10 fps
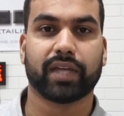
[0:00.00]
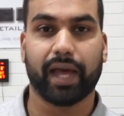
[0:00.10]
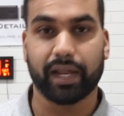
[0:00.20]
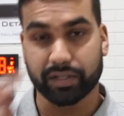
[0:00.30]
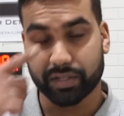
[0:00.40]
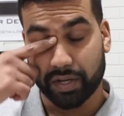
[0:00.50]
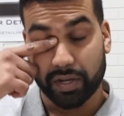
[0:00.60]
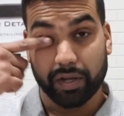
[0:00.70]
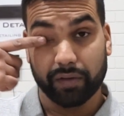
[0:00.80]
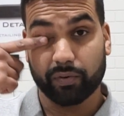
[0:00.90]
And
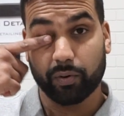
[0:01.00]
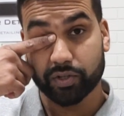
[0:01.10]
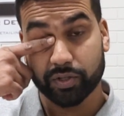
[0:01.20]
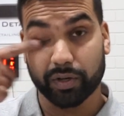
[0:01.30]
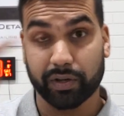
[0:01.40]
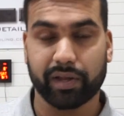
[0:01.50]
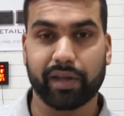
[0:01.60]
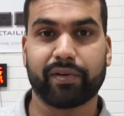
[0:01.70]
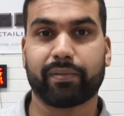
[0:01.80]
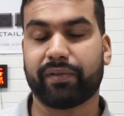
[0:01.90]
of course, look,
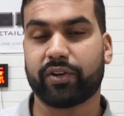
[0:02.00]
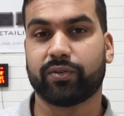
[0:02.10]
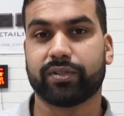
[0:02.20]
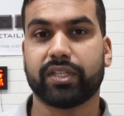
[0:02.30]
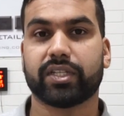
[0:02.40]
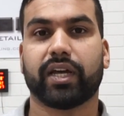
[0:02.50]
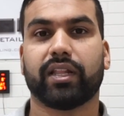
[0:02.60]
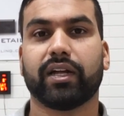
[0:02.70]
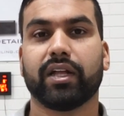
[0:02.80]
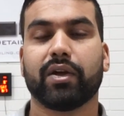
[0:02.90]
if you're a professional detailer,